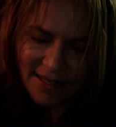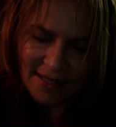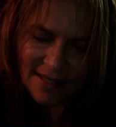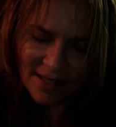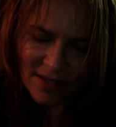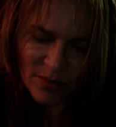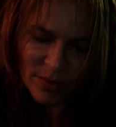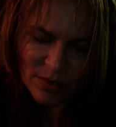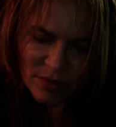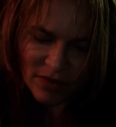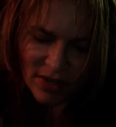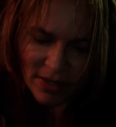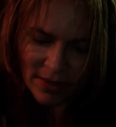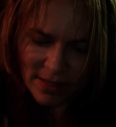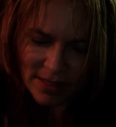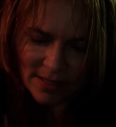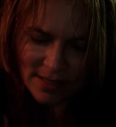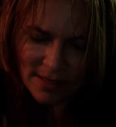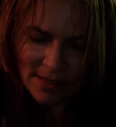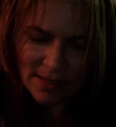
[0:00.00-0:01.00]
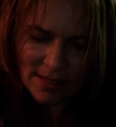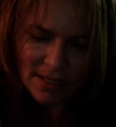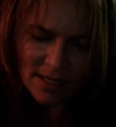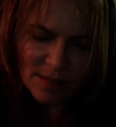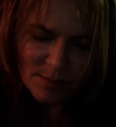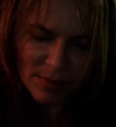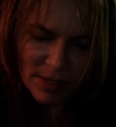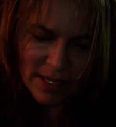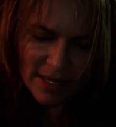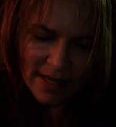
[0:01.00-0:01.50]
it was very
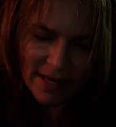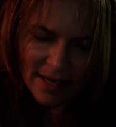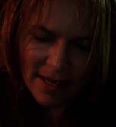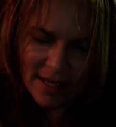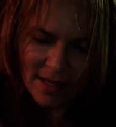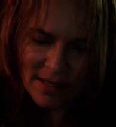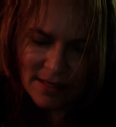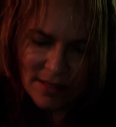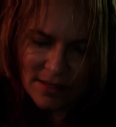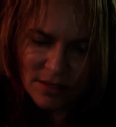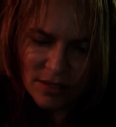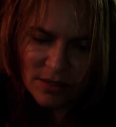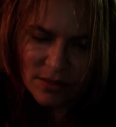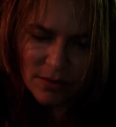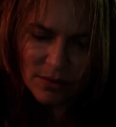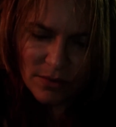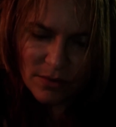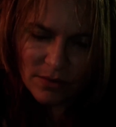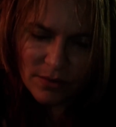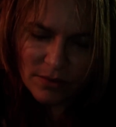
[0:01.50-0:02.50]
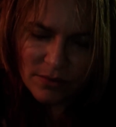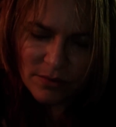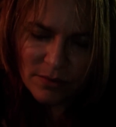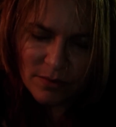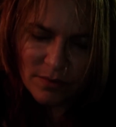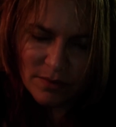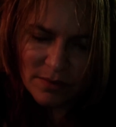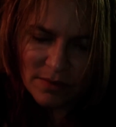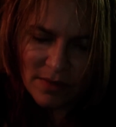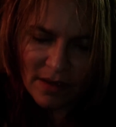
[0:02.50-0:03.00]
steep, and
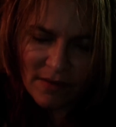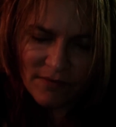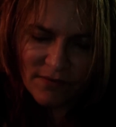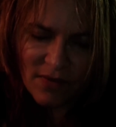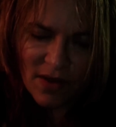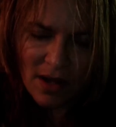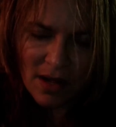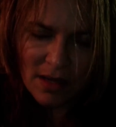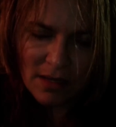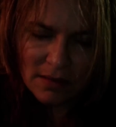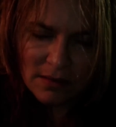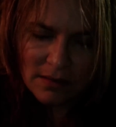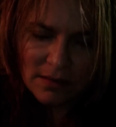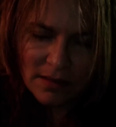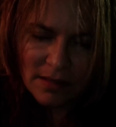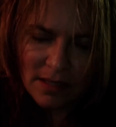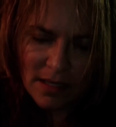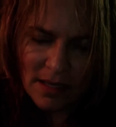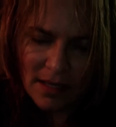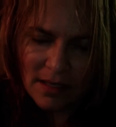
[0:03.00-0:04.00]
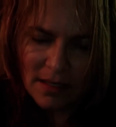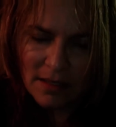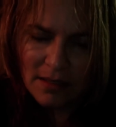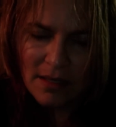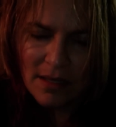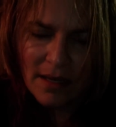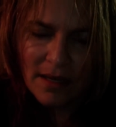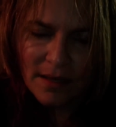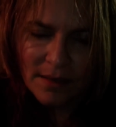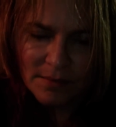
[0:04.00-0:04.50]
I falled, and then I
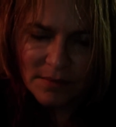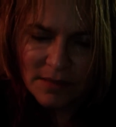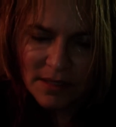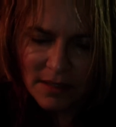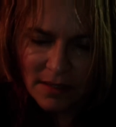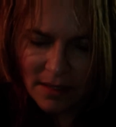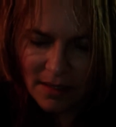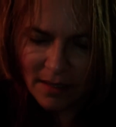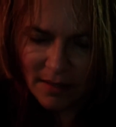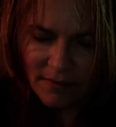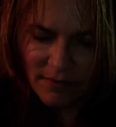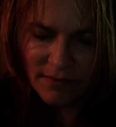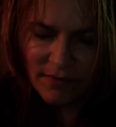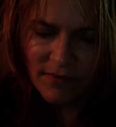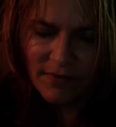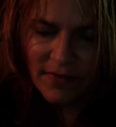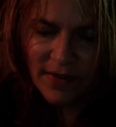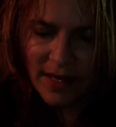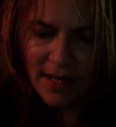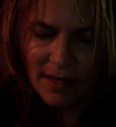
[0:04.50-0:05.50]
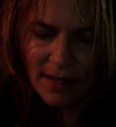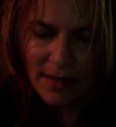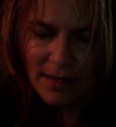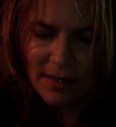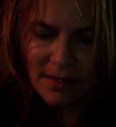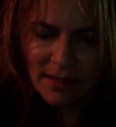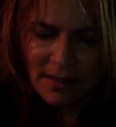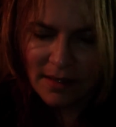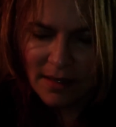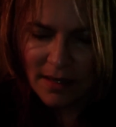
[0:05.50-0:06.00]
climbed, and then I fell,
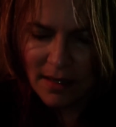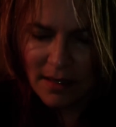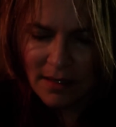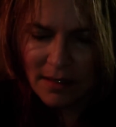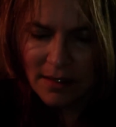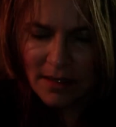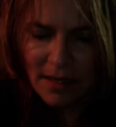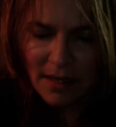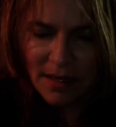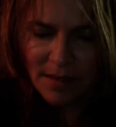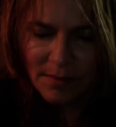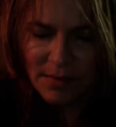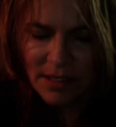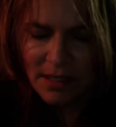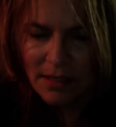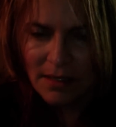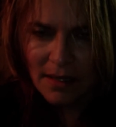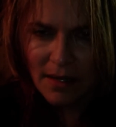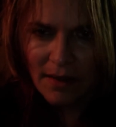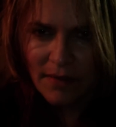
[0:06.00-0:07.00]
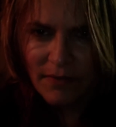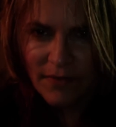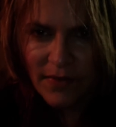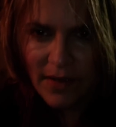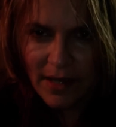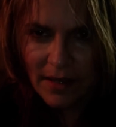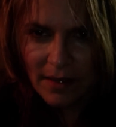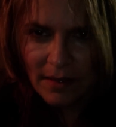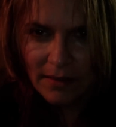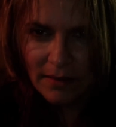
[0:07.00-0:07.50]
and then I climbed, and then I
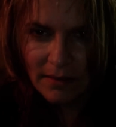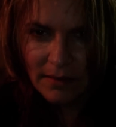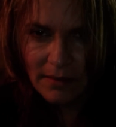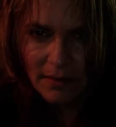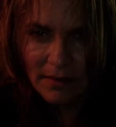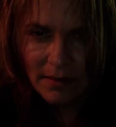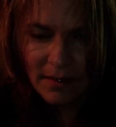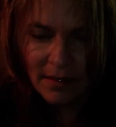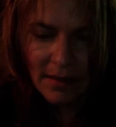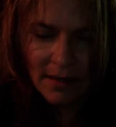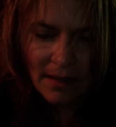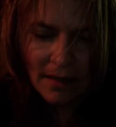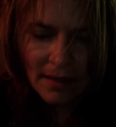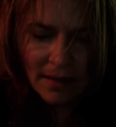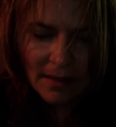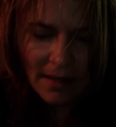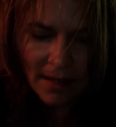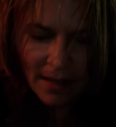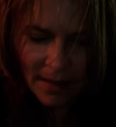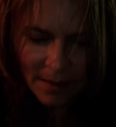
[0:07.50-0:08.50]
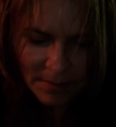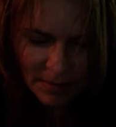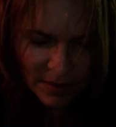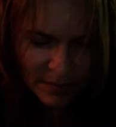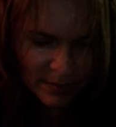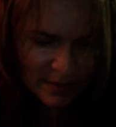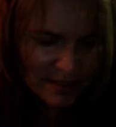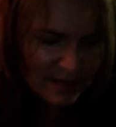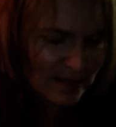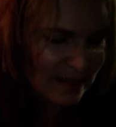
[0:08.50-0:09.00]
fell, and I climbed.
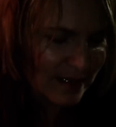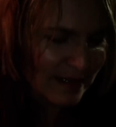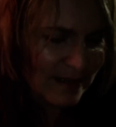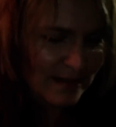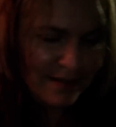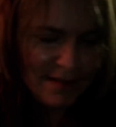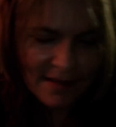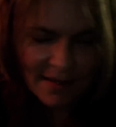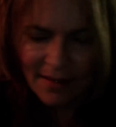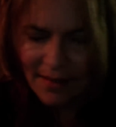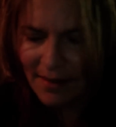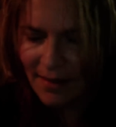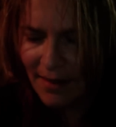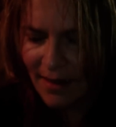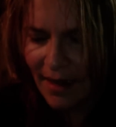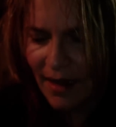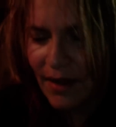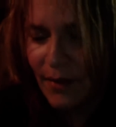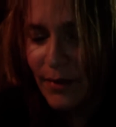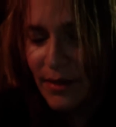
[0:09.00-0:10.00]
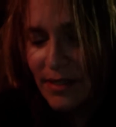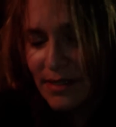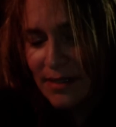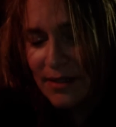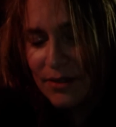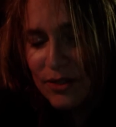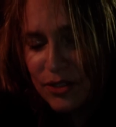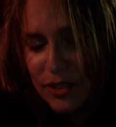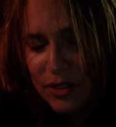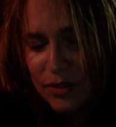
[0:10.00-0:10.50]
It was like, I always
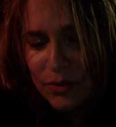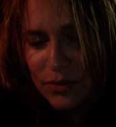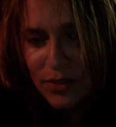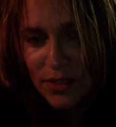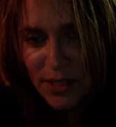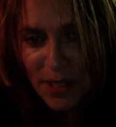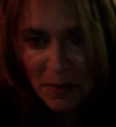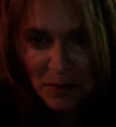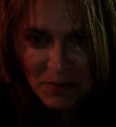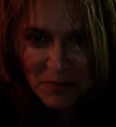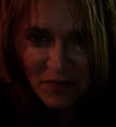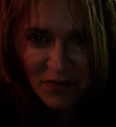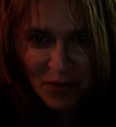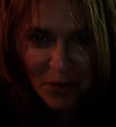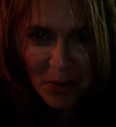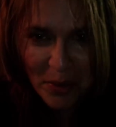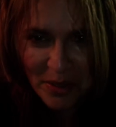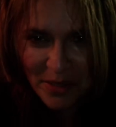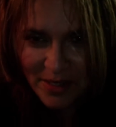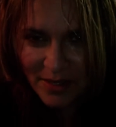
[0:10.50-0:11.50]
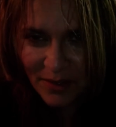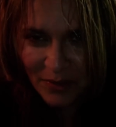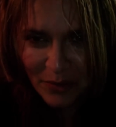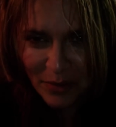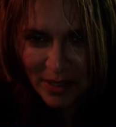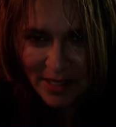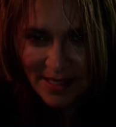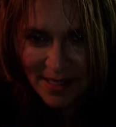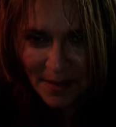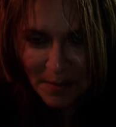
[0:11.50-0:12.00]
say, 2 steps forward and
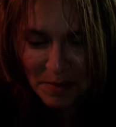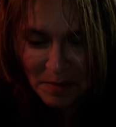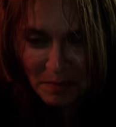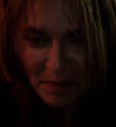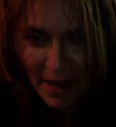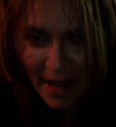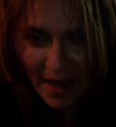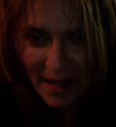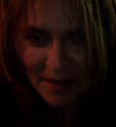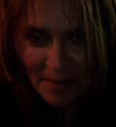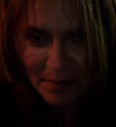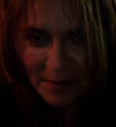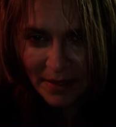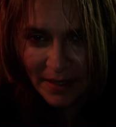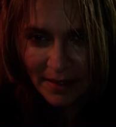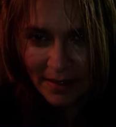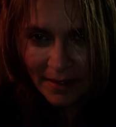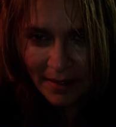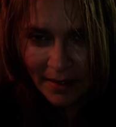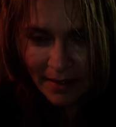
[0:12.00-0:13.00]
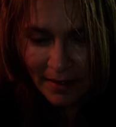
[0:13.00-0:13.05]
3 steps back, but